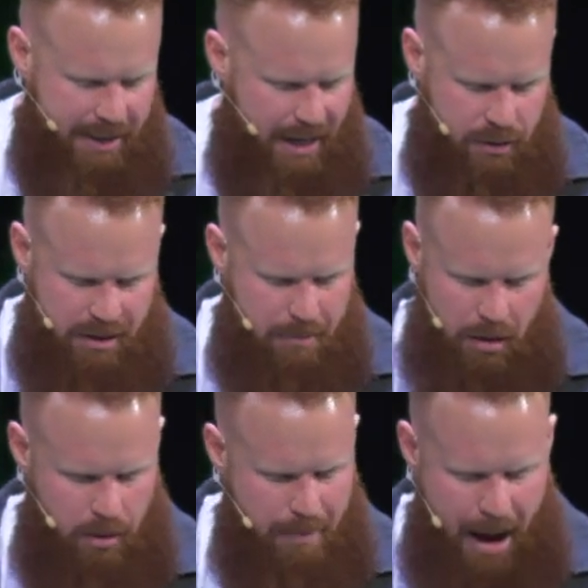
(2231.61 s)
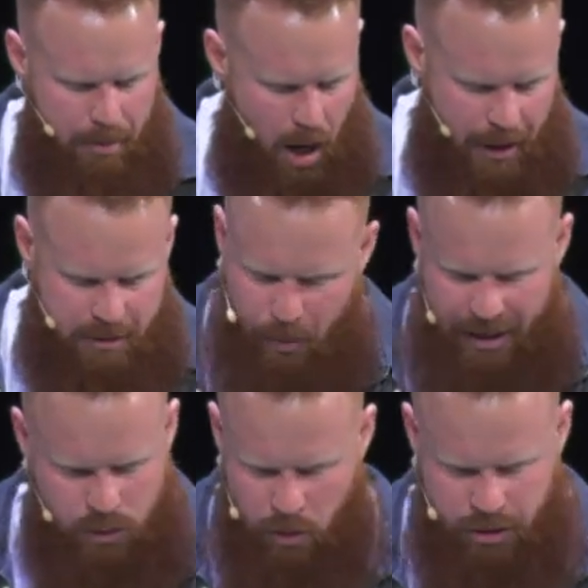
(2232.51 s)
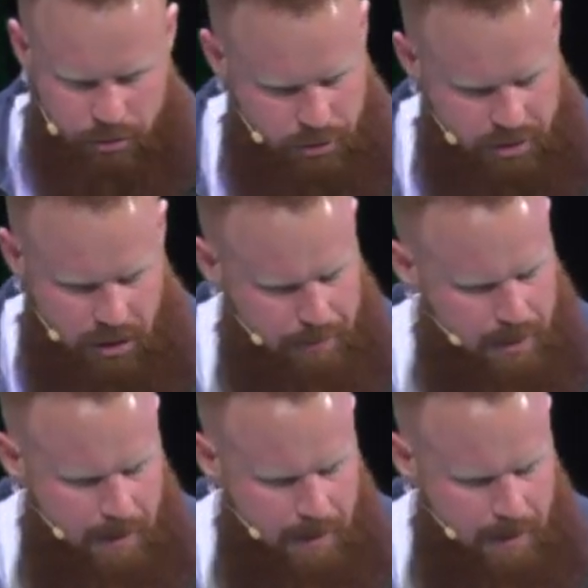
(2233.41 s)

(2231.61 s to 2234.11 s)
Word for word: Daniel's in the middle of Babylon, he's praying towards Jerusalem.